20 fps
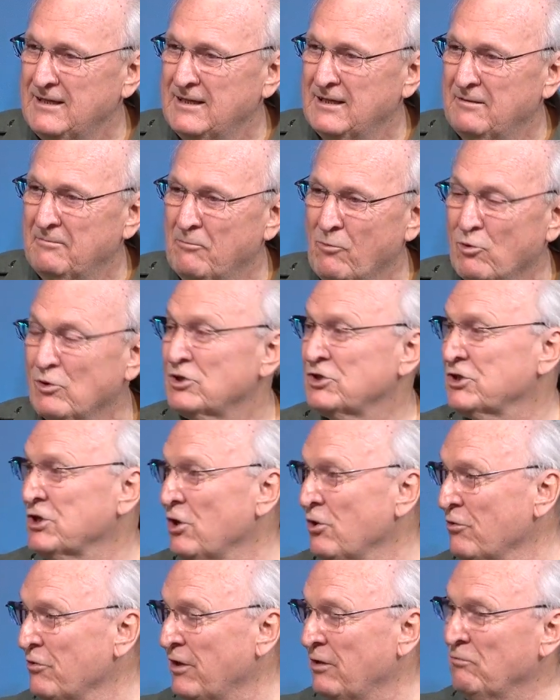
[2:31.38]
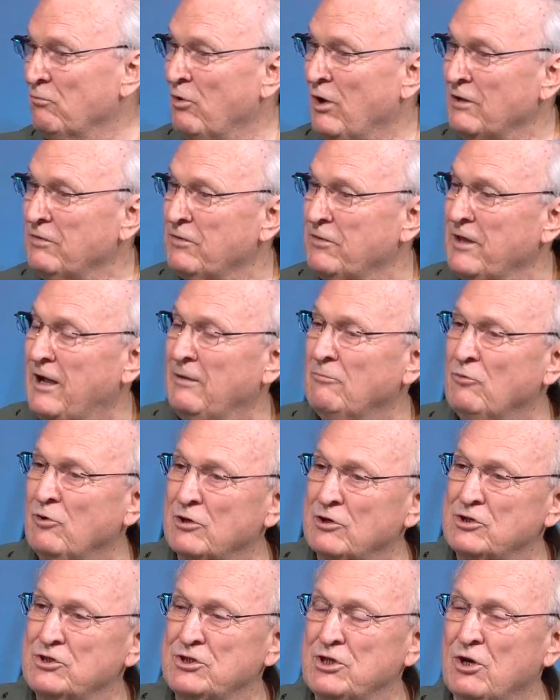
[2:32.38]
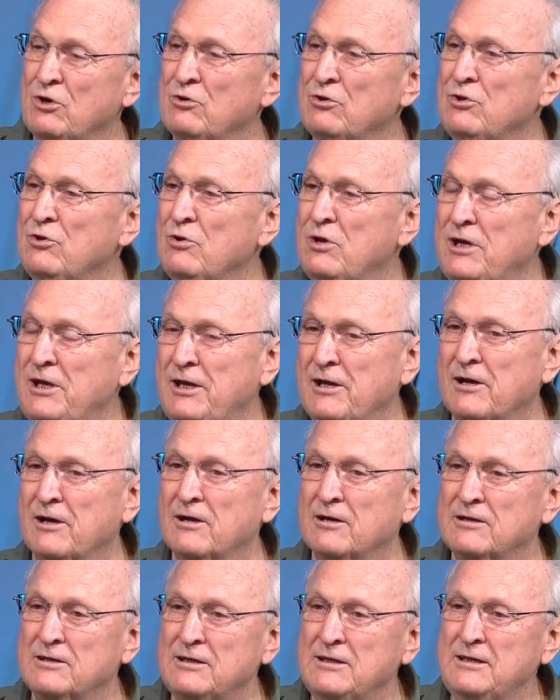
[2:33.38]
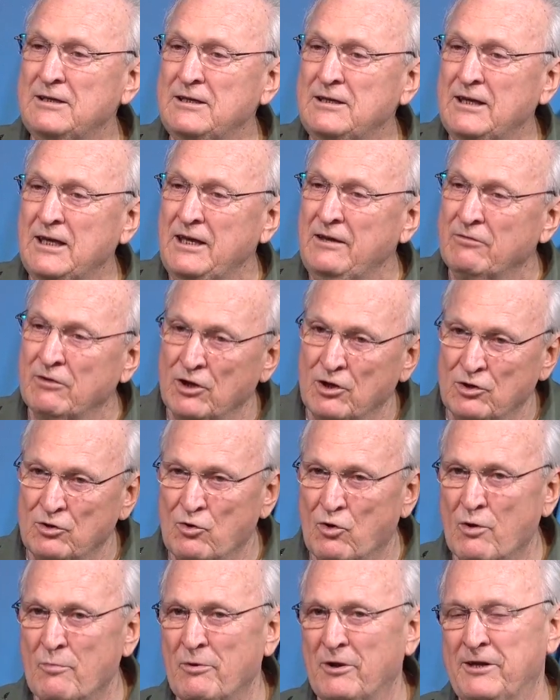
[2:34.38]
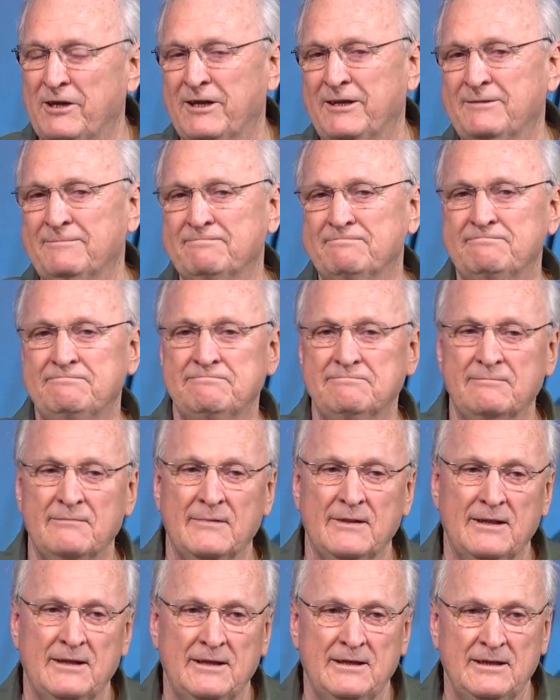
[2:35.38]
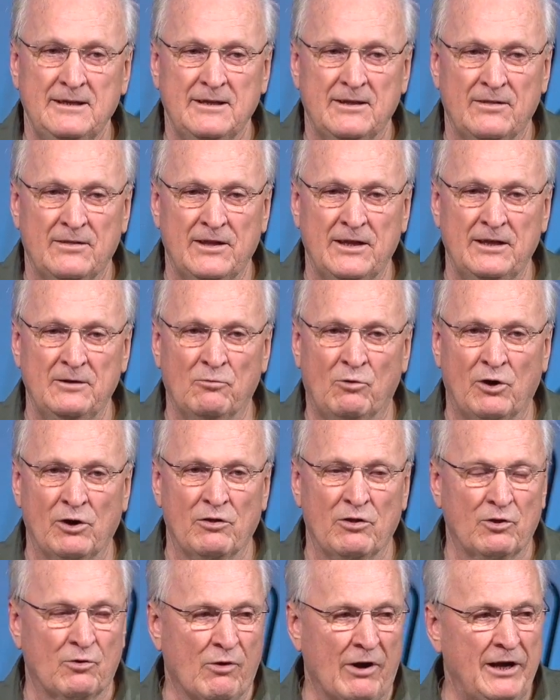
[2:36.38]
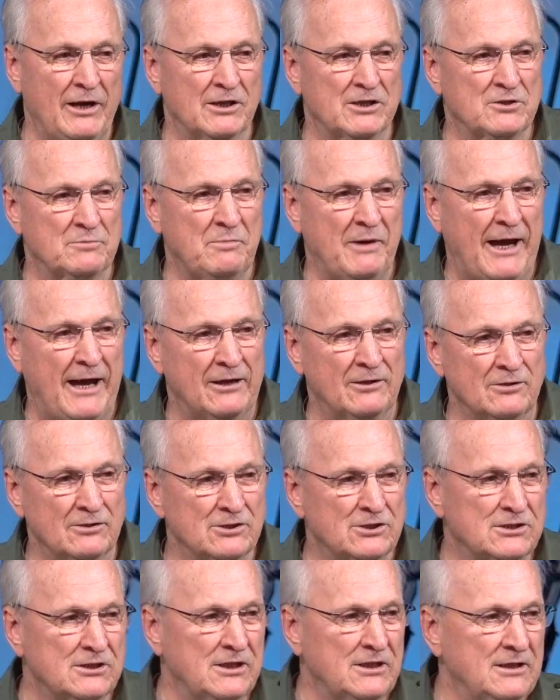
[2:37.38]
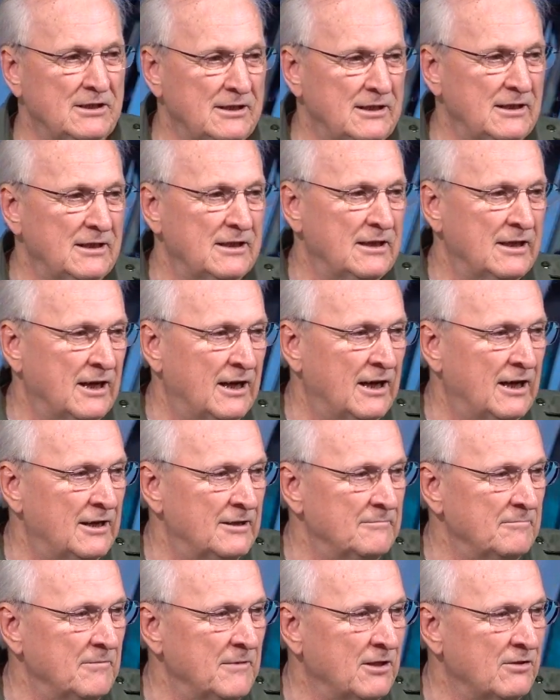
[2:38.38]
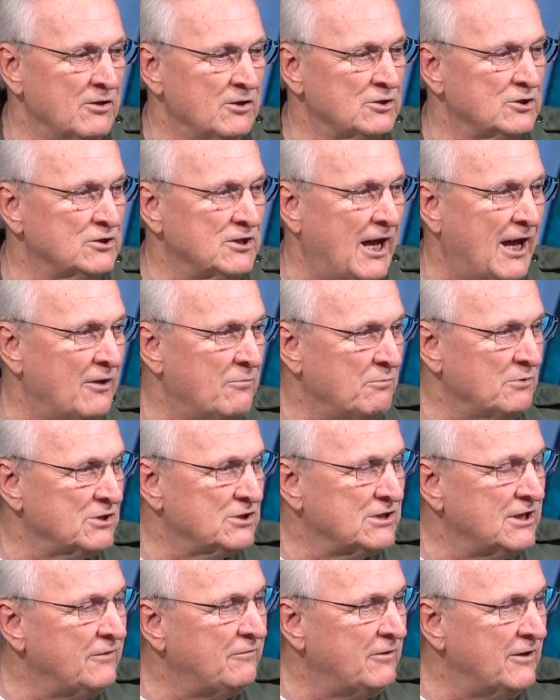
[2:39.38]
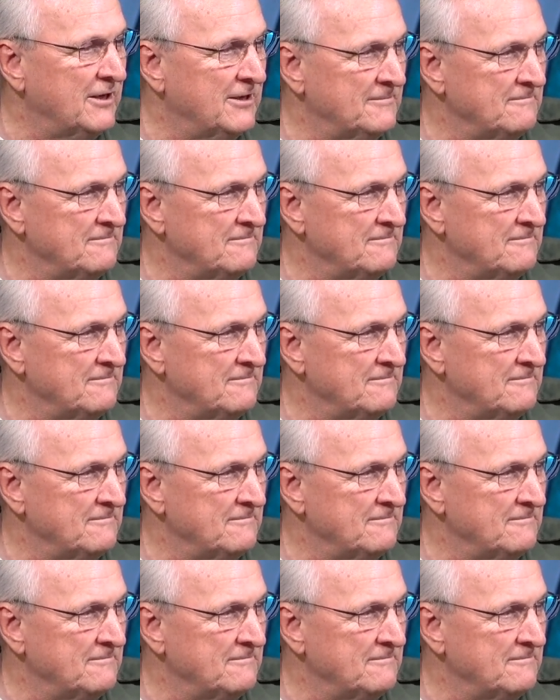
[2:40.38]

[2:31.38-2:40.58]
more so than what I'm going to show you here, even at Normandy. The, one of the greatest battles uh, in the South Pacific